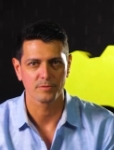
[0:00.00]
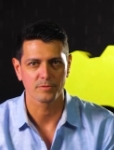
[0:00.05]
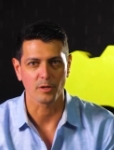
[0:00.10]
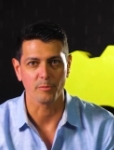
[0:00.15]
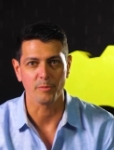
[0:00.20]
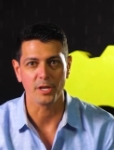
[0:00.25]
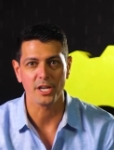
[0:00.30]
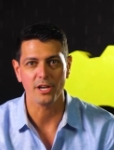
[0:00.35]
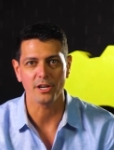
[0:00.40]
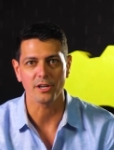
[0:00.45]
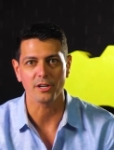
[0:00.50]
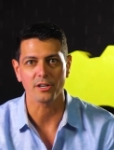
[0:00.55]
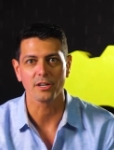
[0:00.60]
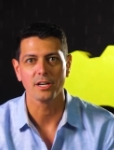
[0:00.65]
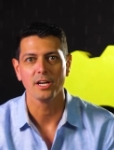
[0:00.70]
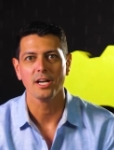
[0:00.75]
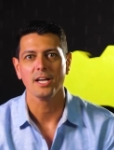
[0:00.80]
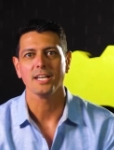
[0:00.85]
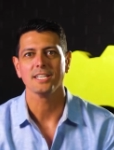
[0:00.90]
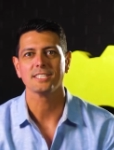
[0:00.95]
From here,
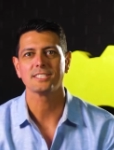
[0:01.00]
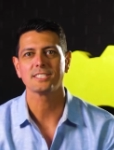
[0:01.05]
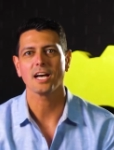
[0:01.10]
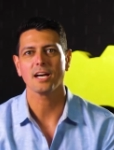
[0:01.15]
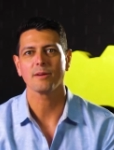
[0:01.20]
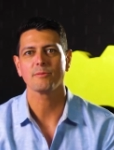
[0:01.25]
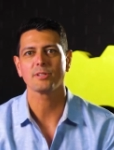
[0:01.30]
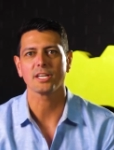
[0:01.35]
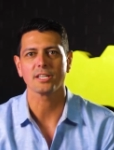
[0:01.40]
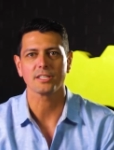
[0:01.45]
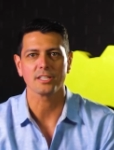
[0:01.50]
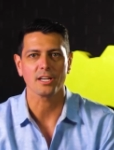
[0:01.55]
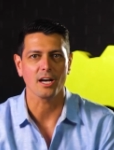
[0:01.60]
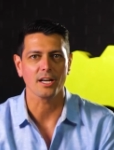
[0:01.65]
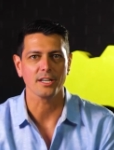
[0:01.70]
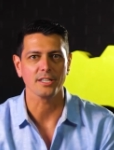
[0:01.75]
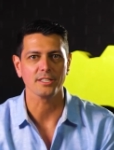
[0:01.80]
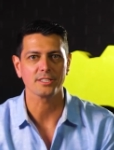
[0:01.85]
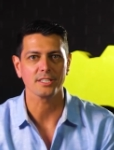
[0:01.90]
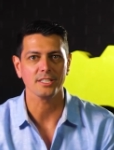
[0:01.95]
it's time to get the
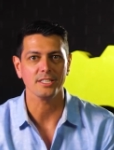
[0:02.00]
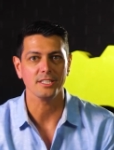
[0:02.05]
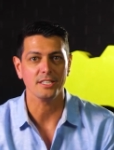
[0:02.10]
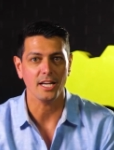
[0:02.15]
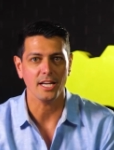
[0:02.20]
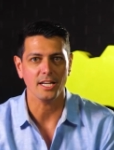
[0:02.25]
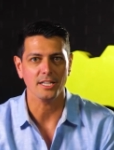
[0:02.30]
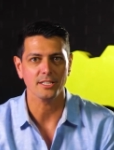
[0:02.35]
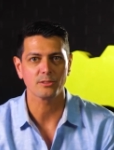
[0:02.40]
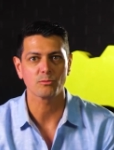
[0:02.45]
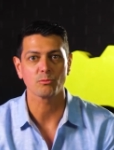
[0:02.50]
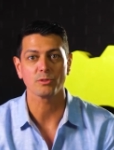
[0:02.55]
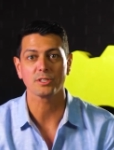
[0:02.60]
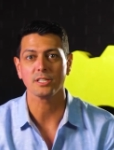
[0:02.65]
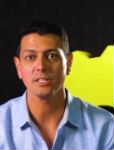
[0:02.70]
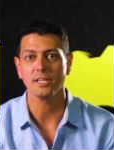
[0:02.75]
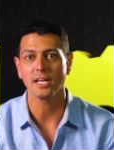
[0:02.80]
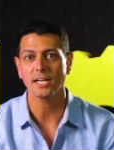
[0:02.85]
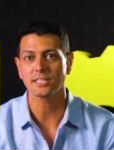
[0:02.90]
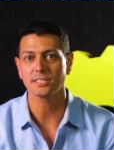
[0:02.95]
audience engaged with
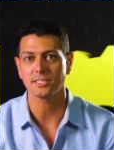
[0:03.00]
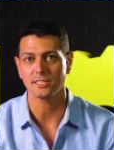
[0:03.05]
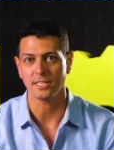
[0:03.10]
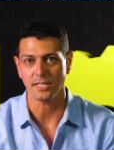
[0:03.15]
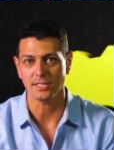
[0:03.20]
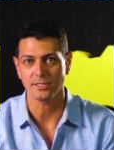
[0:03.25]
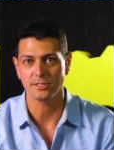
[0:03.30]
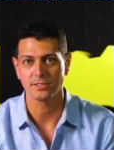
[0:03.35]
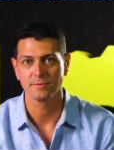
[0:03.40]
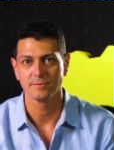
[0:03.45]
the next stage.